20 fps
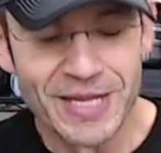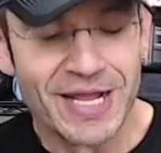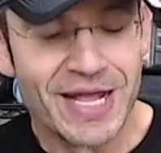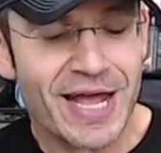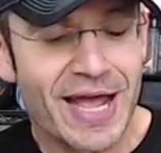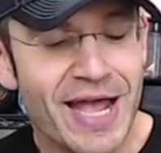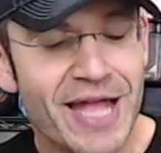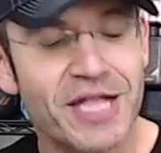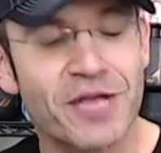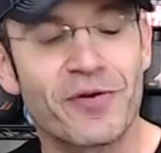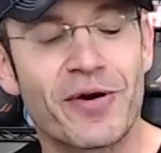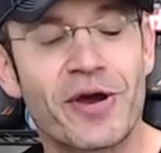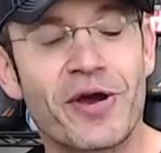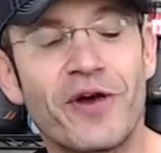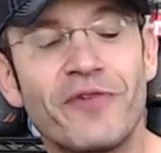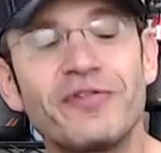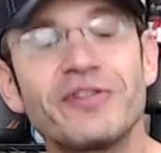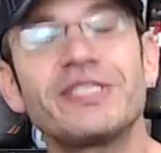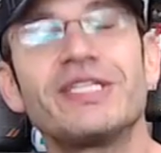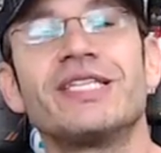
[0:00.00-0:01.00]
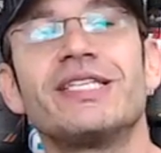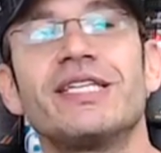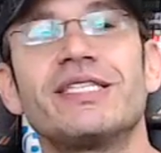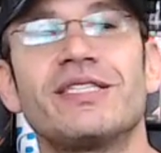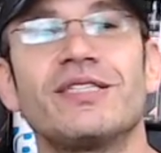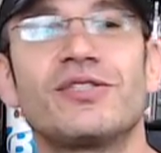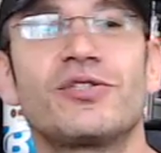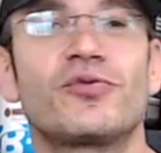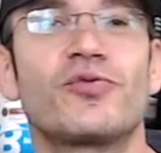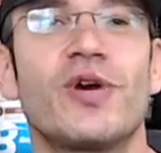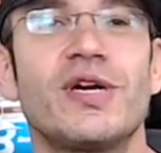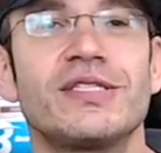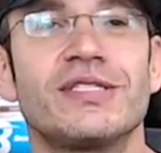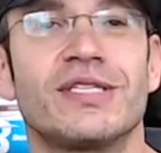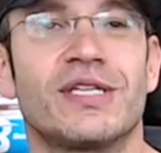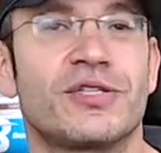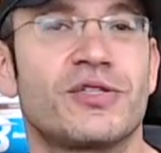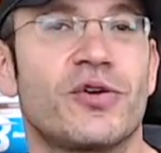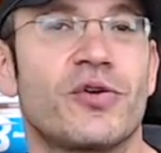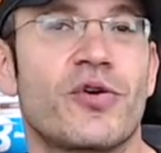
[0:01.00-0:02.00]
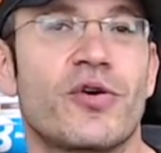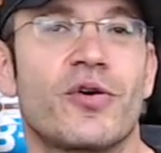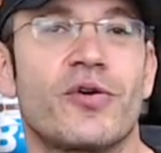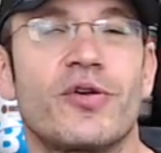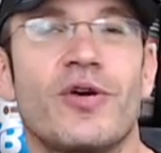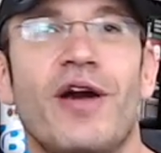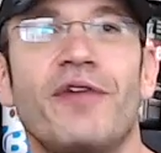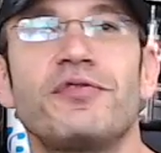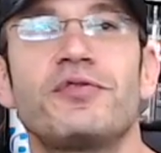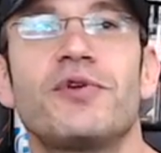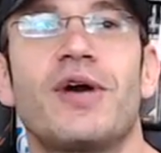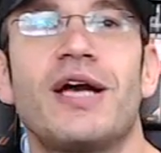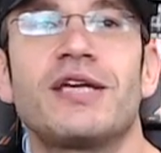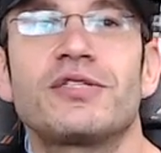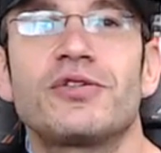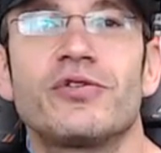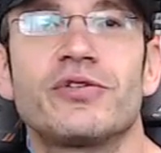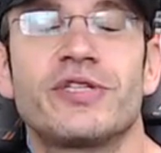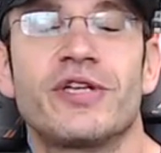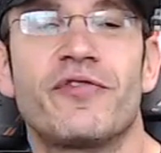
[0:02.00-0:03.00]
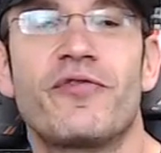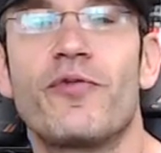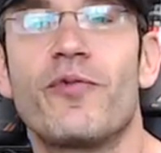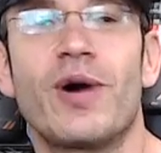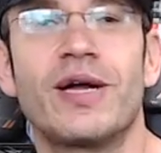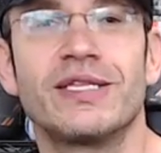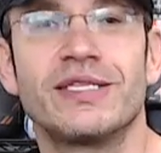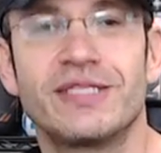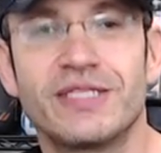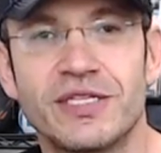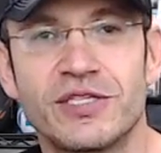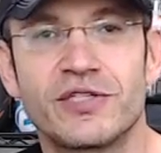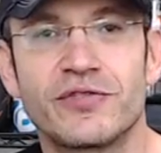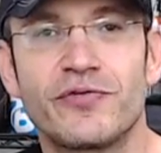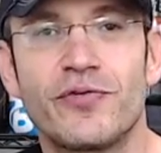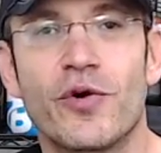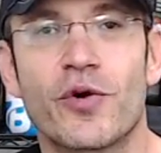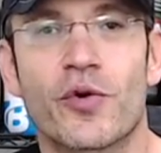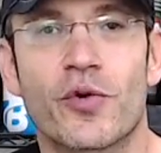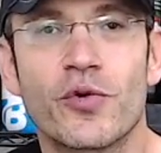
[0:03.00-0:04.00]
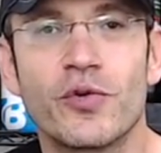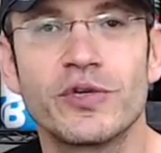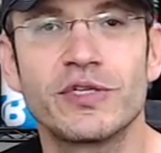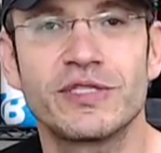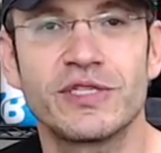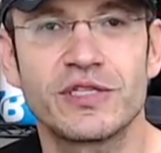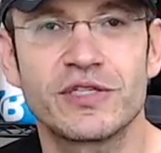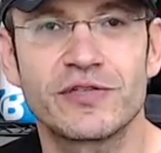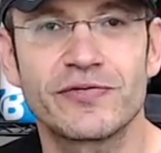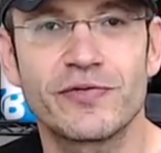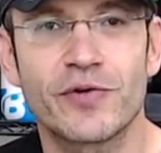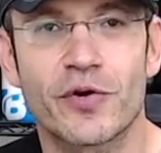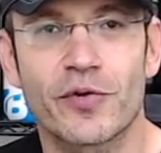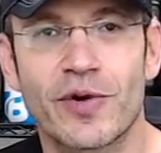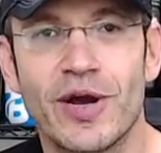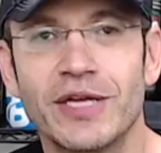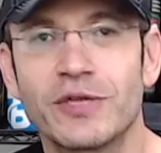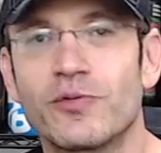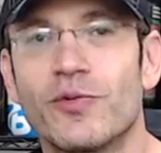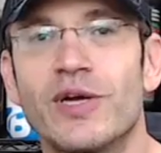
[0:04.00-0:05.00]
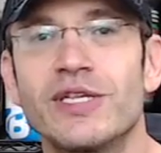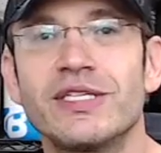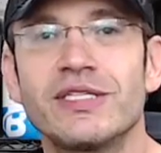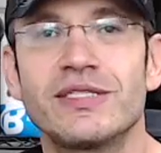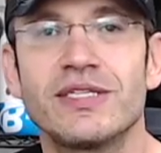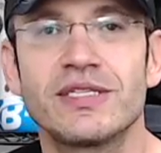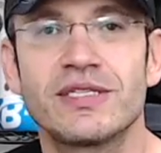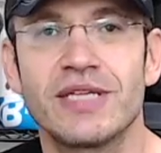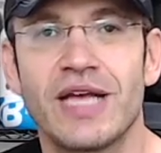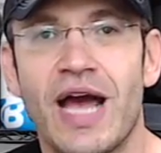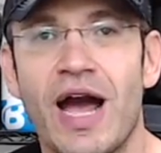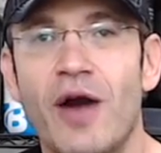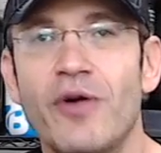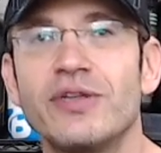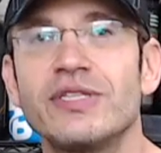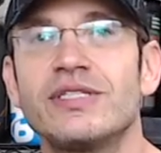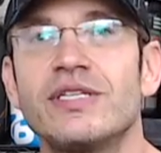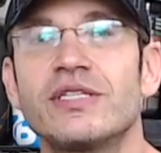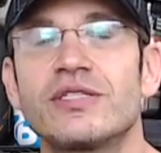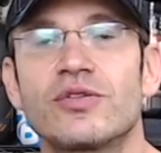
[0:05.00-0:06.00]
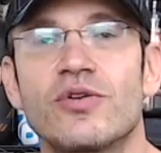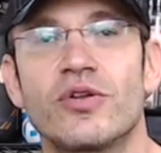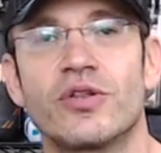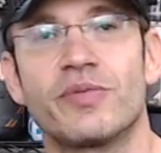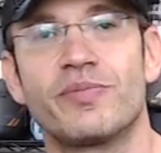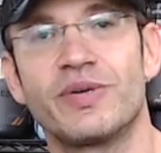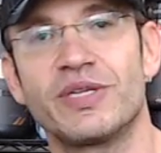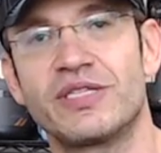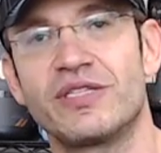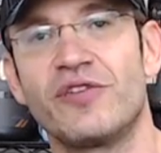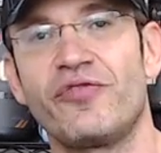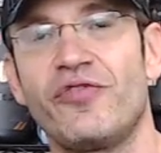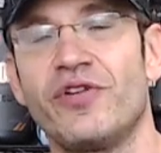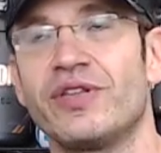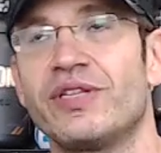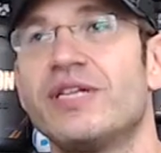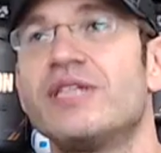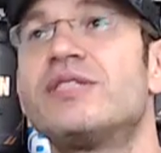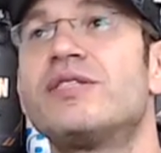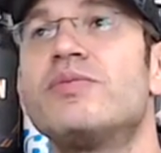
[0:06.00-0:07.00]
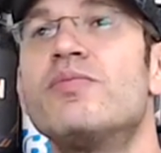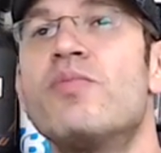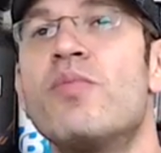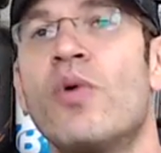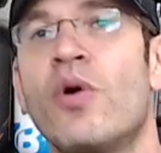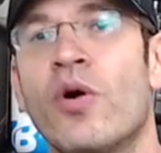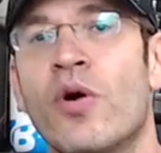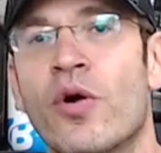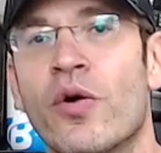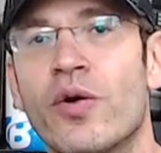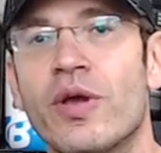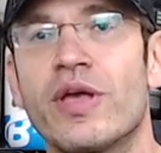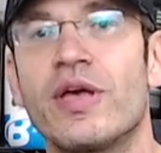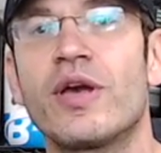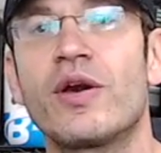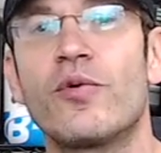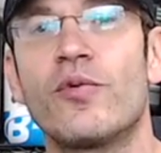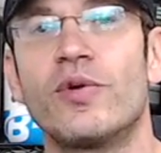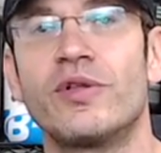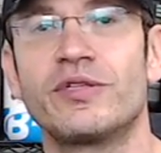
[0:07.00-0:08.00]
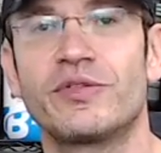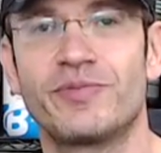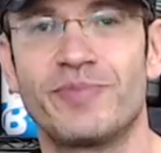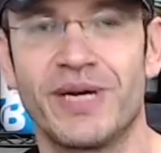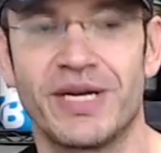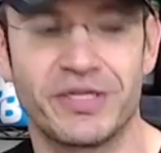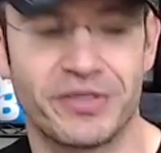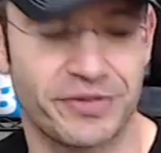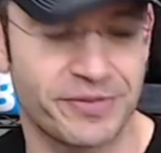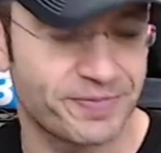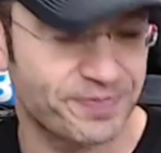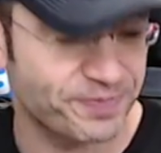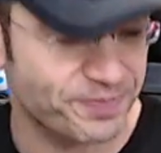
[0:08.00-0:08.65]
Anyway, obviously this is craziness. So you have to ask yourself, what is this for? Who is this for, right? What is this? How is this going to be different? Is more equals better?